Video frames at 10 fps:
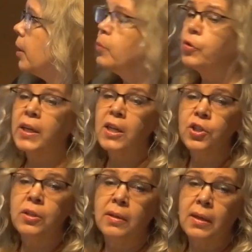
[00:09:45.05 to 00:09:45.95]

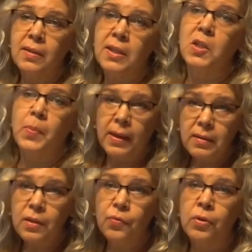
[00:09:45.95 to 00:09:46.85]
Mutation as
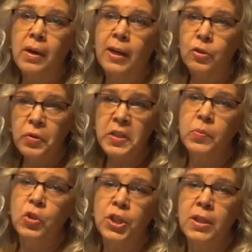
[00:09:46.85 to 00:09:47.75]
expected for
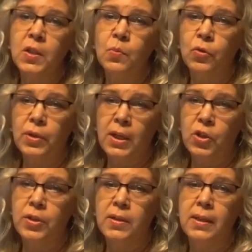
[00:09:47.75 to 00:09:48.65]
altruism genes,
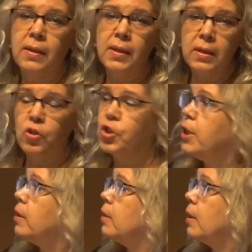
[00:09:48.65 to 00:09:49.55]
mutations in this gene